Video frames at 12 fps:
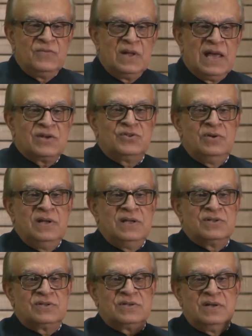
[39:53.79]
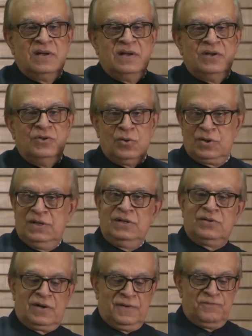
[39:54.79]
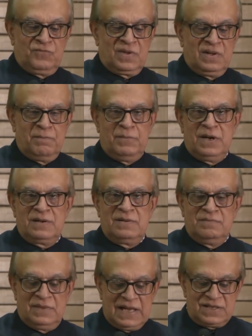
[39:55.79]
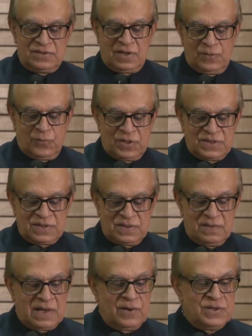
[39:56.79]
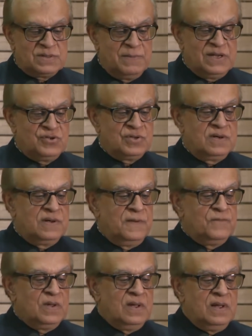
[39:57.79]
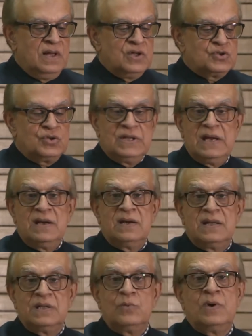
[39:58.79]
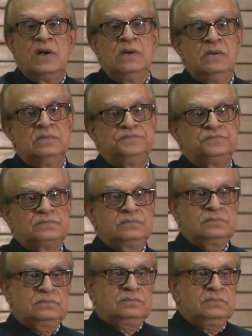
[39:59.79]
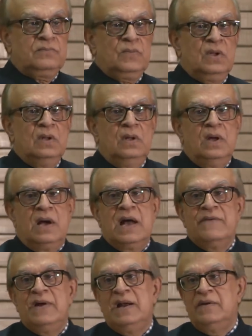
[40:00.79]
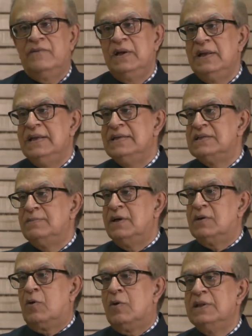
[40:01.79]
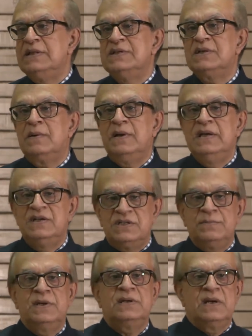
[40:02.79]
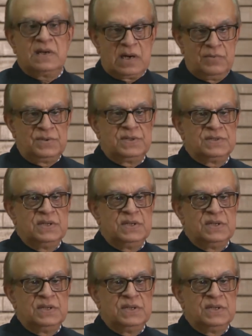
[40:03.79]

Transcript: Actually, it's Yoga Nidra. But that's not how it's mentioned. So then another one, I've had a very intimate, all these are intimate encounters.